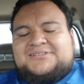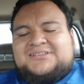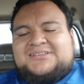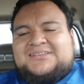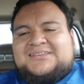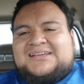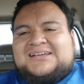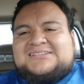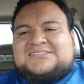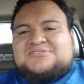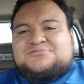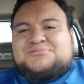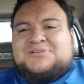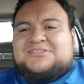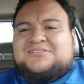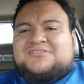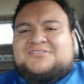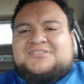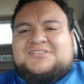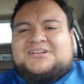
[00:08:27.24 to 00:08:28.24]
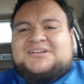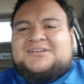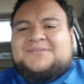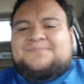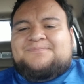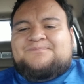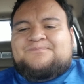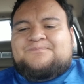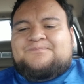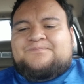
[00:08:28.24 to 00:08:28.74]
guess whether or not
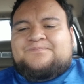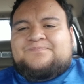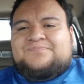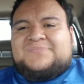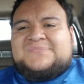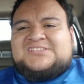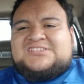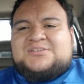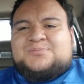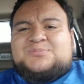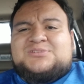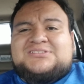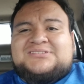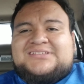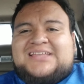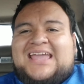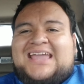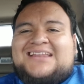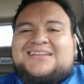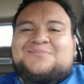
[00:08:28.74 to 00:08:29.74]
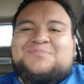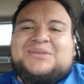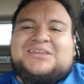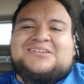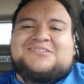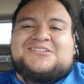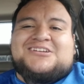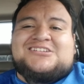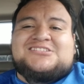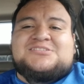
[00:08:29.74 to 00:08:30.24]
someone hated me
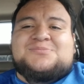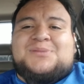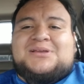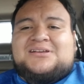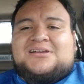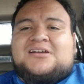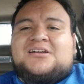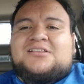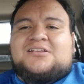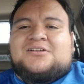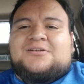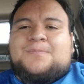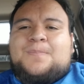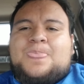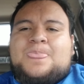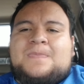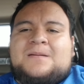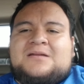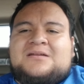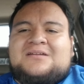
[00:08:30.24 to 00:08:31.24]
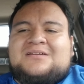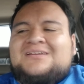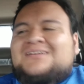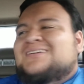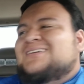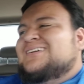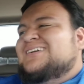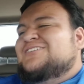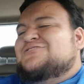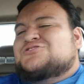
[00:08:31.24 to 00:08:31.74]
because of my color.
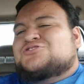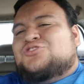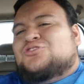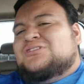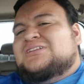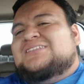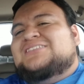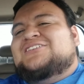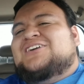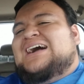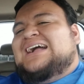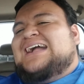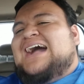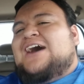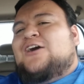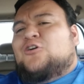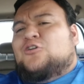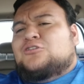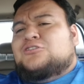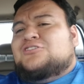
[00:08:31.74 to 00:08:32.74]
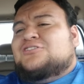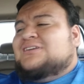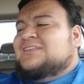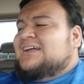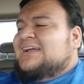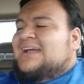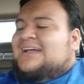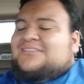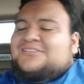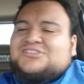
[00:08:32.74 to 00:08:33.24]
It was only until I got older and
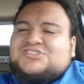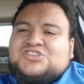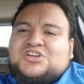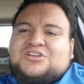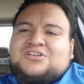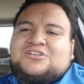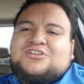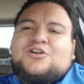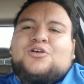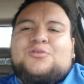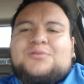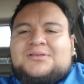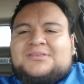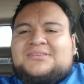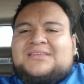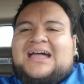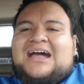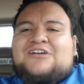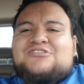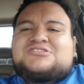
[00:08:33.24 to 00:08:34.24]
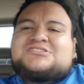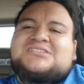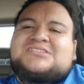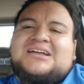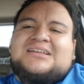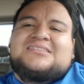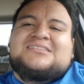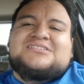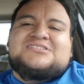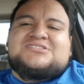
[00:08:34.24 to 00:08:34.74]
I had to start going
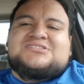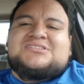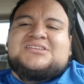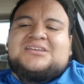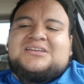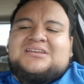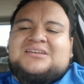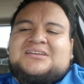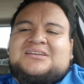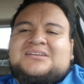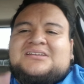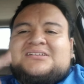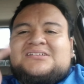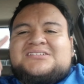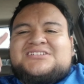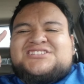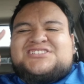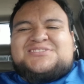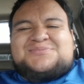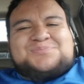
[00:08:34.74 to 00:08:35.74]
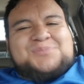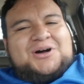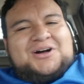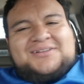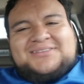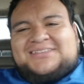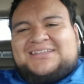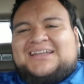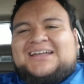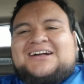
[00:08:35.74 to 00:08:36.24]
outside this small
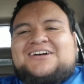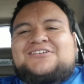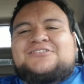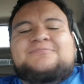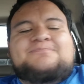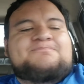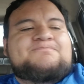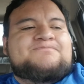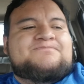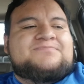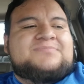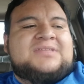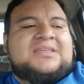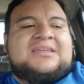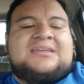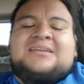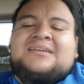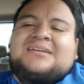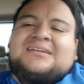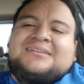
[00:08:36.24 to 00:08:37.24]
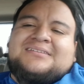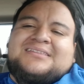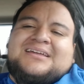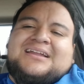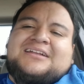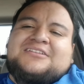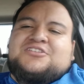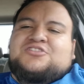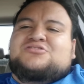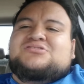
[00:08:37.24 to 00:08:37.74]
town that
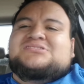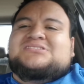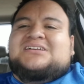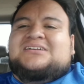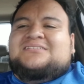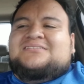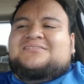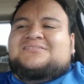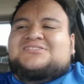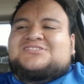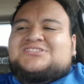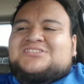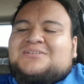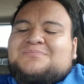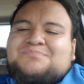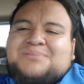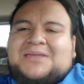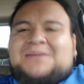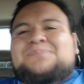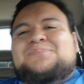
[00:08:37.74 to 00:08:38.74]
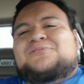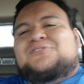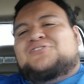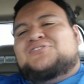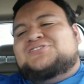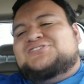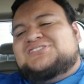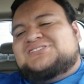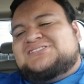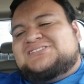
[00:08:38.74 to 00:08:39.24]
I noticed that some people are
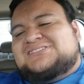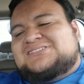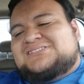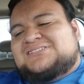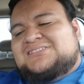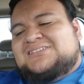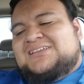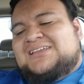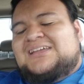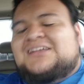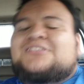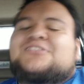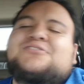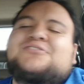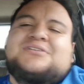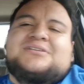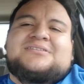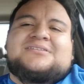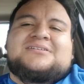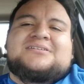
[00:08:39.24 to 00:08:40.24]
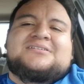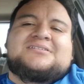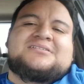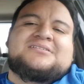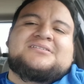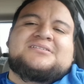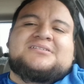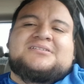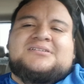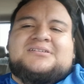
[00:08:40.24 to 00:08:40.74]
just ignorant.
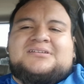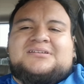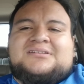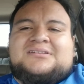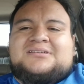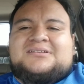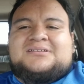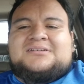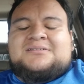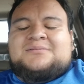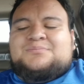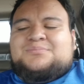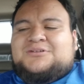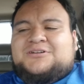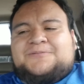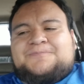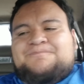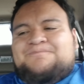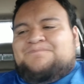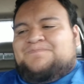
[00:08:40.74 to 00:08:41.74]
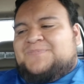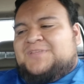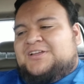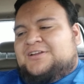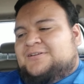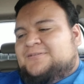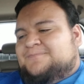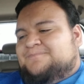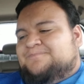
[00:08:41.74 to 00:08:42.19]
But, hey,